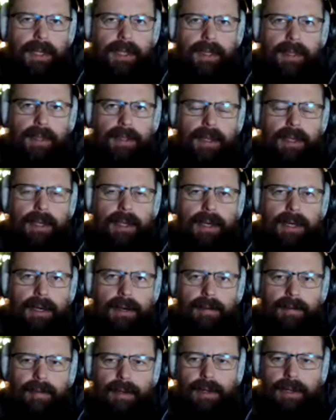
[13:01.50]
They
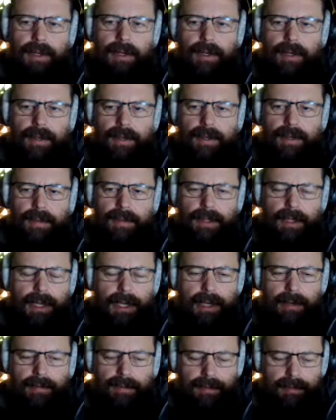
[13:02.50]
have, well,
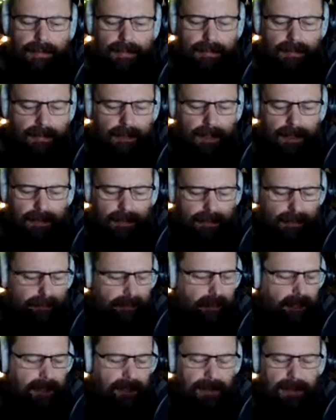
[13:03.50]

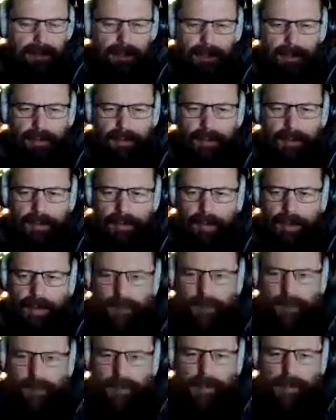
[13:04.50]
I don't know if they're
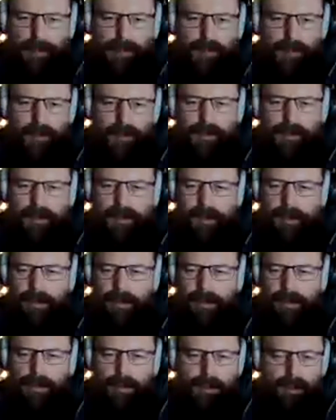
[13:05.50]
wearing a watch, but,
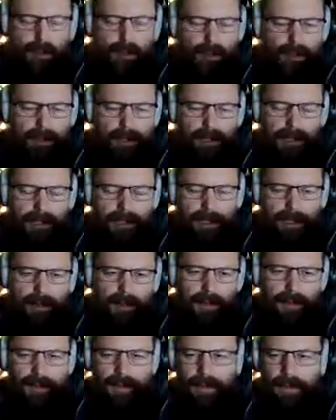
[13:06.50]
stupid
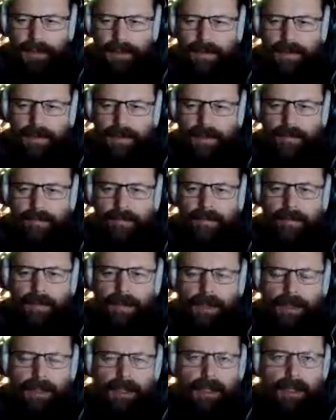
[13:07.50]
example. But
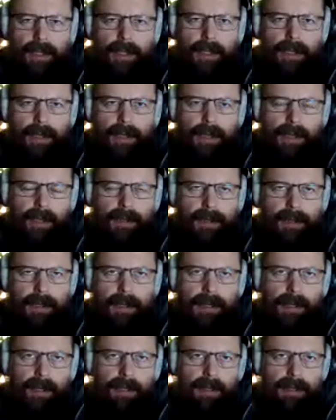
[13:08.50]

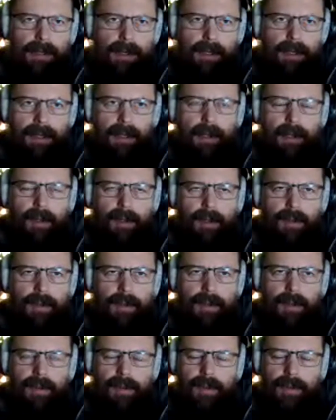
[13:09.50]
they go
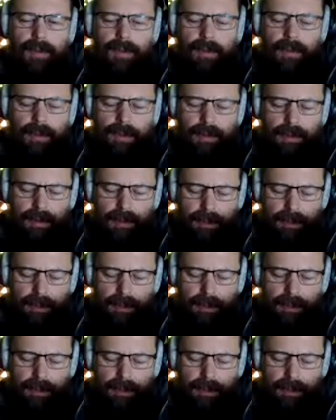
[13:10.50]
to